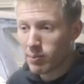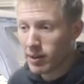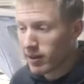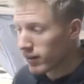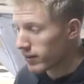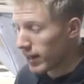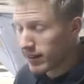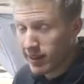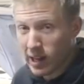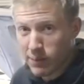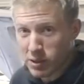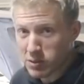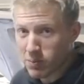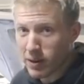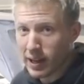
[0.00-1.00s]
because that's how
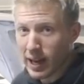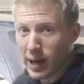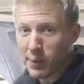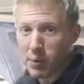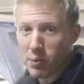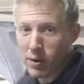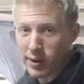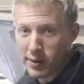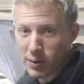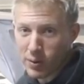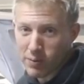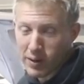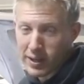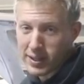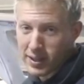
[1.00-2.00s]
much money I would want to do
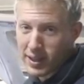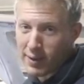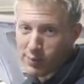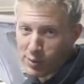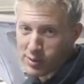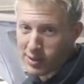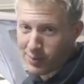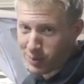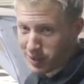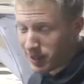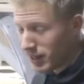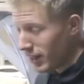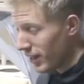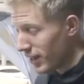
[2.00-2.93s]
if I did that for someone,